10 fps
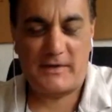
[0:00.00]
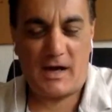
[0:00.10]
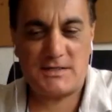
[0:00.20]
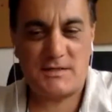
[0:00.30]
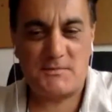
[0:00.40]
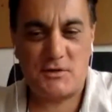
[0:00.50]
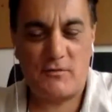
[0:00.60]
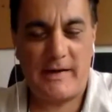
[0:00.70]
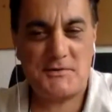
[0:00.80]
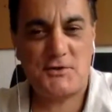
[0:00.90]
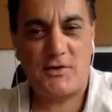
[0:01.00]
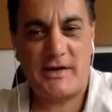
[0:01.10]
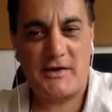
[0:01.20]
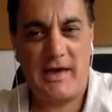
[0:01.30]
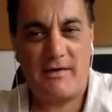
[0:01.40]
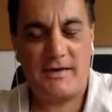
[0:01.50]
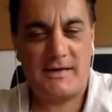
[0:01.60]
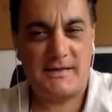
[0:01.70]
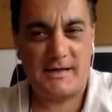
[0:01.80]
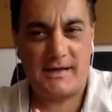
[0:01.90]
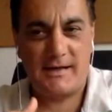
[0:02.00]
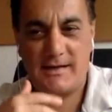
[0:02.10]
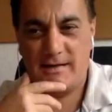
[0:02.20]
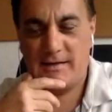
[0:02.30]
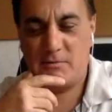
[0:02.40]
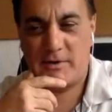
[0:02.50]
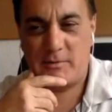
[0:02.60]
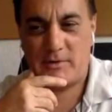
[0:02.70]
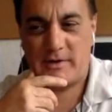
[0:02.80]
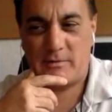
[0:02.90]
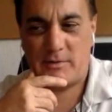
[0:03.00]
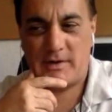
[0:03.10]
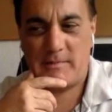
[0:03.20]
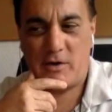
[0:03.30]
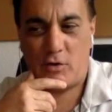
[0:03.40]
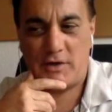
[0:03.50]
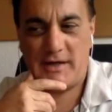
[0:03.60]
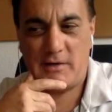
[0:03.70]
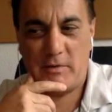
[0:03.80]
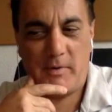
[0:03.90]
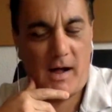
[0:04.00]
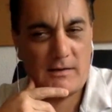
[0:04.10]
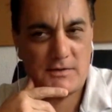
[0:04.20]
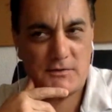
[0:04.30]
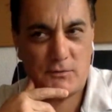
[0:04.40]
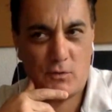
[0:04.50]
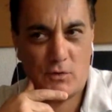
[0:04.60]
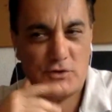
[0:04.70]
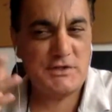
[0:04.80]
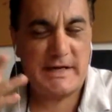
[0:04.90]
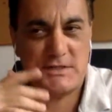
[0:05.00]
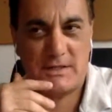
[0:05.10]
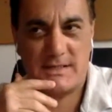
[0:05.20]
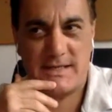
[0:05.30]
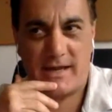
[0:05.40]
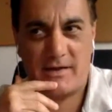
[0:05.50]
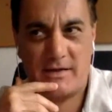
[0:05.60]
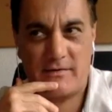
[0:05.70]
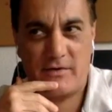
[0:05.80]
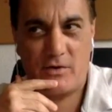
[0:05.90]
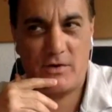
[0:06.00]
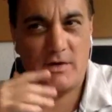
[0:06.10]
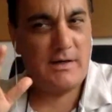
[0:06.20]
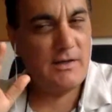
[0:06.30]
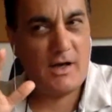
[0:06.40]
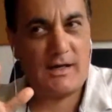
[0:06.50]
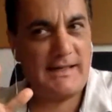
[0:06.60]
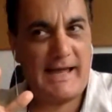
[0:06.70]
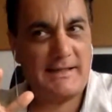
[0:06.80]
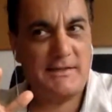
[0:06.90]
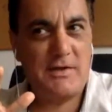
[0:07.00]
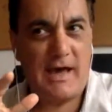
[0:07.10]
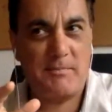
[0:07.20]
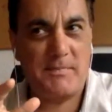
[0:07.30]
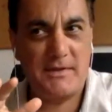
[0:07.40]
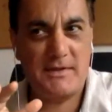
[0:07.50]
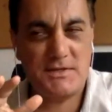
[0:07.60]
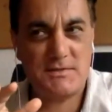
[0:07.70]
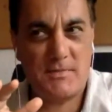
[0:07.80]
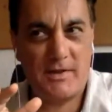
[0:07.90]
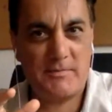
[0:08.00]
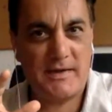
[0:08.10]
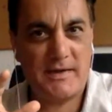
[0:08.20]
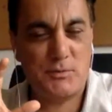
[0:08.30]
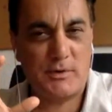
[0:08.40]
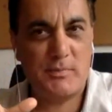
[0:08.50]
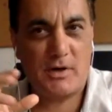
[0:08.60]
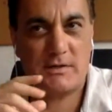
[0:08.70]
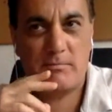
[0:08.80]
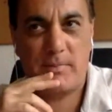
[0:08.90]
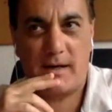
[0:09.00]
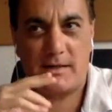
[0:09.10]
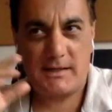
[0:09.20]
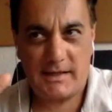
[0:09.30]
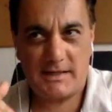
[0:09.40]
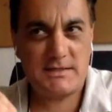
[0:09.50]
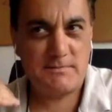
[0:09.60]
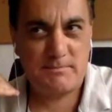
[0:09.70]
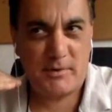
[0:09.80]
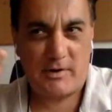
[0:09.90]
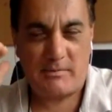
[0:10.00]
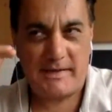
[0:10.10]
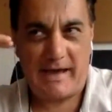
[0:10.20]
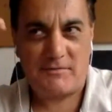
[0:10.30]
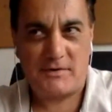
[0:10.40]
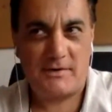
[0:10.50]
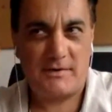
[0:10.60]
awesome. So Fausto, there you have it. Uh, we're we're, we're going to be coordinating with Paul for to schedule a second interview. Not likely to happen this month because we're booked, but it's probably after